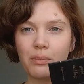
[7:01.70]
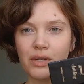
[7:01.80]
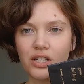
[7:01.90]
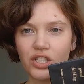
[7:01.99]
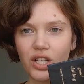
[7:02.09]

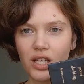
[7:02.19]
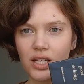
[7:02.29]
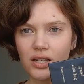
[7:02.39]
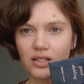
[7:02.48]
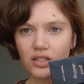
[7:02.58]
Pippa
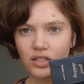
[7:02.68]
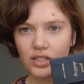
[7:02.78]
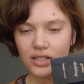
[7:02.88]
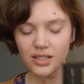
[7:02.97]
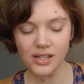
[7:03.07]
shade
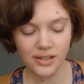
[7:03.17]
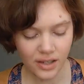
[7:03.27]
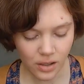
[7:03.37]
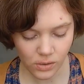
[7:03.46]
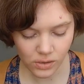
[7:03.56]
to set
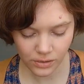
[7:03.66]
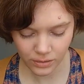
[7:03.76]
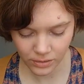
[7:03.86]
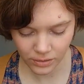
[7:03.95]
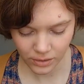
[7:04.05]
down
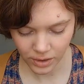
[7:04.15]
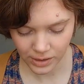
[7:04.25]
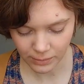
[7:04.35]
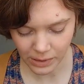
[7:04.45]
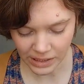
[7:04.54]

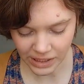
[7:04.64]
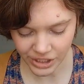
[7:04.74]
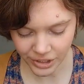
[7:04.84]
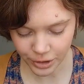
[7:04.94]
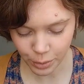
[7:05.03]
my
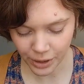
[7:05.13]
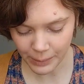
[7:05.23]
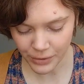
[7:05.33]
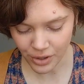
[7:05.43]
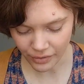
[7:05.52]
eyeshadow
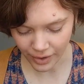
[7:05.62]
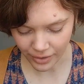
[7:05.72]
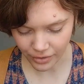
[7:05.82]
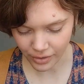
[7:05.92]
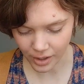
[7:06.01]
primer
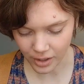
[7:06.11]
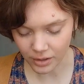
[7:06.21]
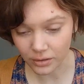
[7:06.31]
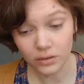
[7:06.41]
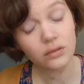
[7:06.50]
rather
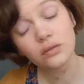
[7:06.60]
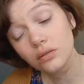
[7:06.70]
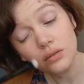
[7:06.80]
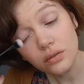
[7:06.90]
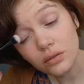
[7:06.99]
than
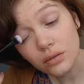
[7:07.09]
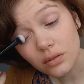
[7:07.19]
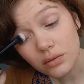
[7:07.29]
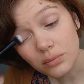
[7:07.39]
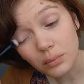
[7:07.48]

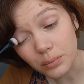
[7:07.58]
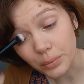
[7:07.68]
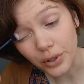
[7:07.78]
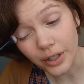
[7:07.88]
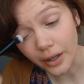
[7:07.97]

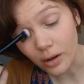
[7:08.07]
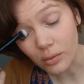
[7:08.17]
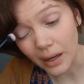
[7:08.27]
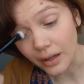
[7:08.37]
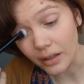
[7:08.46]
bring
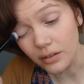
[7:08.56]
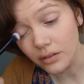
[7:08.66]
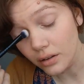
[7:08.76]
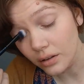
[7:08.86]
out my